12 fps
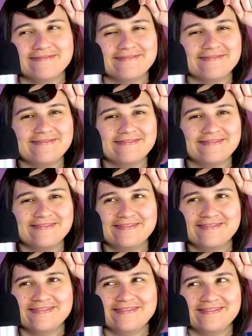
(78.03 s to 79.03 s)

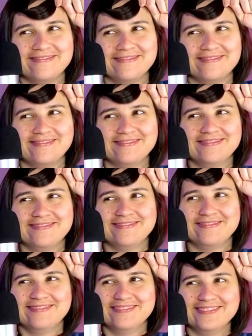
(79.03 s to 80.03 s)

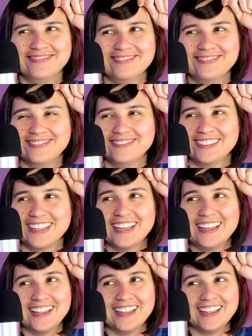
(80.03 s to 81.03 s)

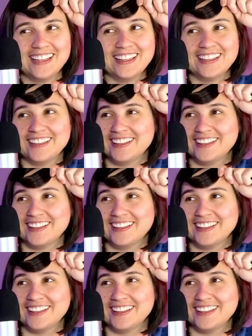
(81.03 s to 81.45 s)
This person isn't speaking.